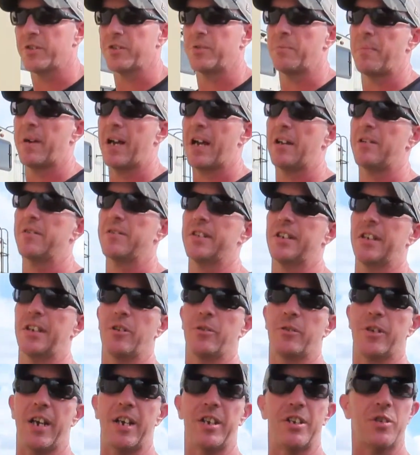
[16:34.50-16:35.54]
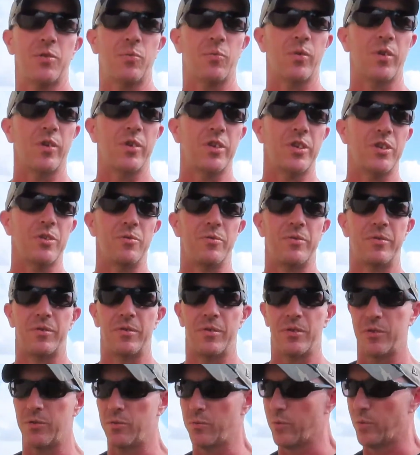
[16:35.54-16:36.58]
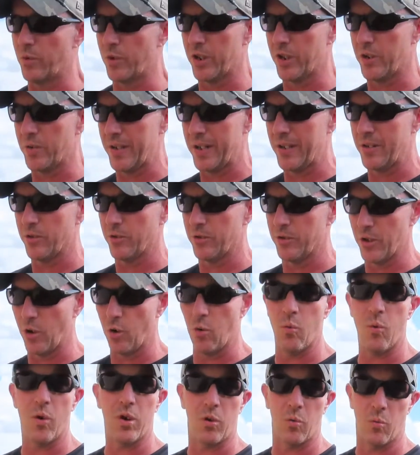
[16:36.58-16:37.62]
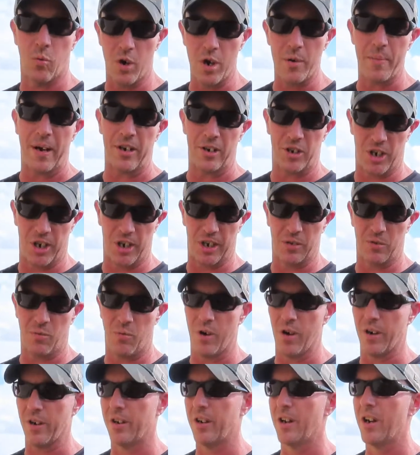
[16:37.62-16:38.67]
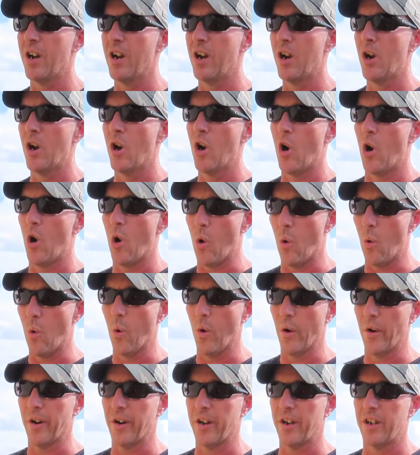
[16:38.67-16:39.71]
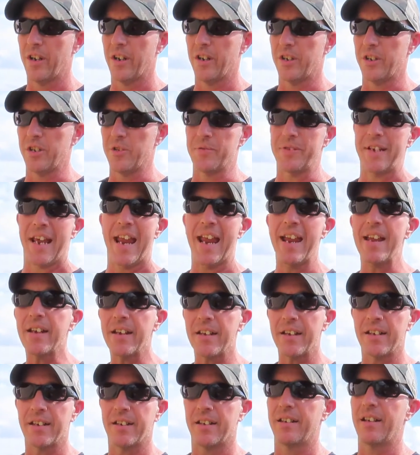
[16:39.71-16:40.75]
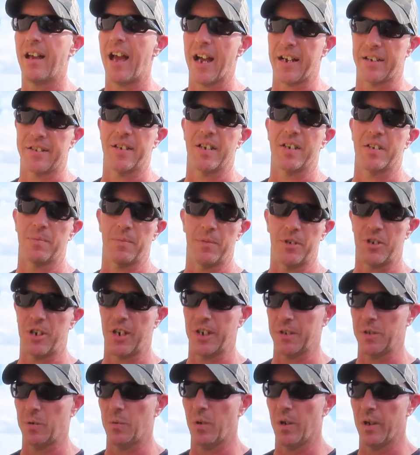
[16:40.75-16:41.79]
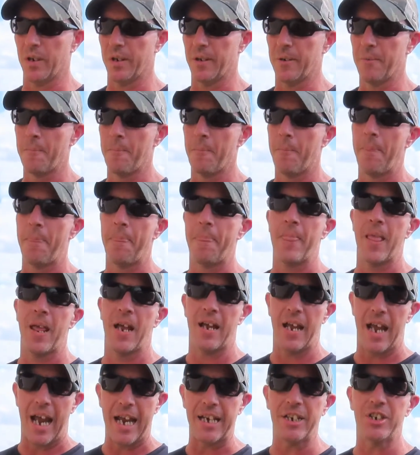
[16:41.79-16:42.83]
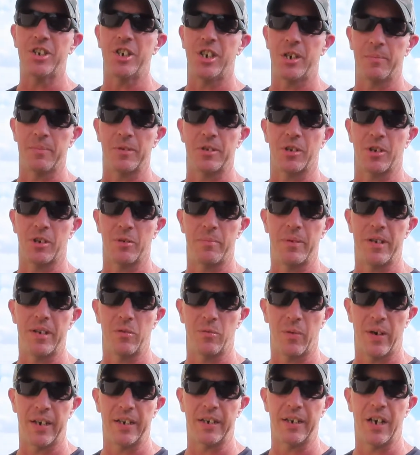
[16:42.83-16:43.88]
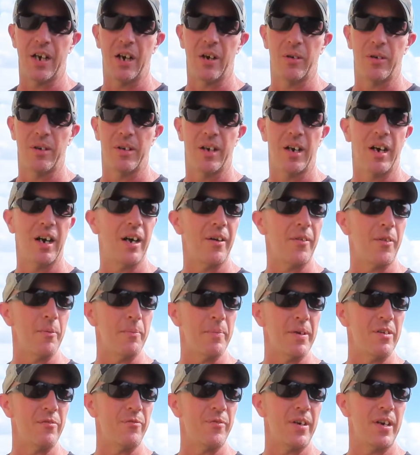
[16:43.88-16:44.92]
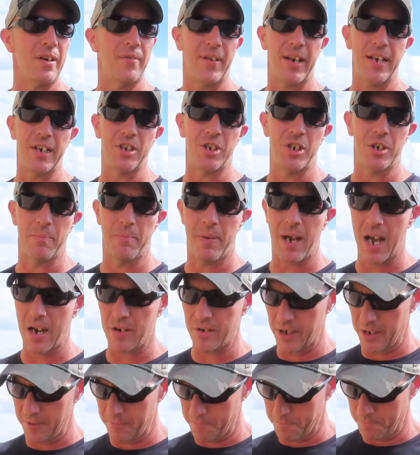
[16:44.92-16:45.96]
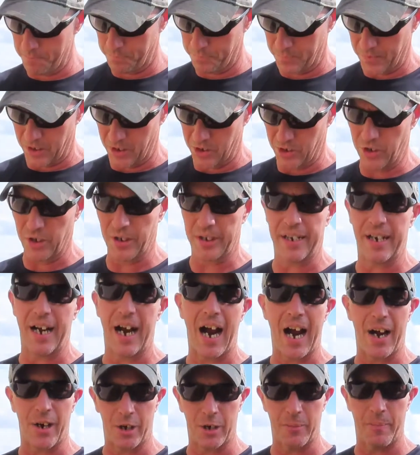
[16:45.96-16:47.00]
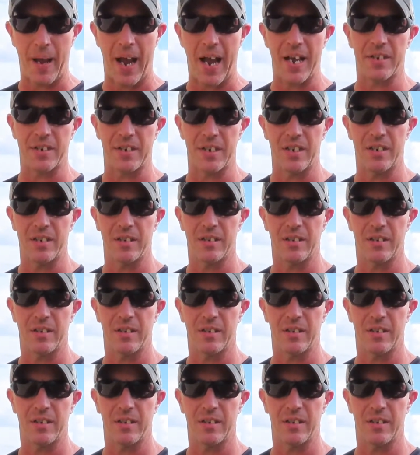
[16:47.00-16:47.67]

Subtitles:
some batteries in a location where you either don't want to worry about checking the water, or you can't access them to check the water, AGM is going to be the way to go. The benefit of an AGM battery, you're going to get a higher capacity.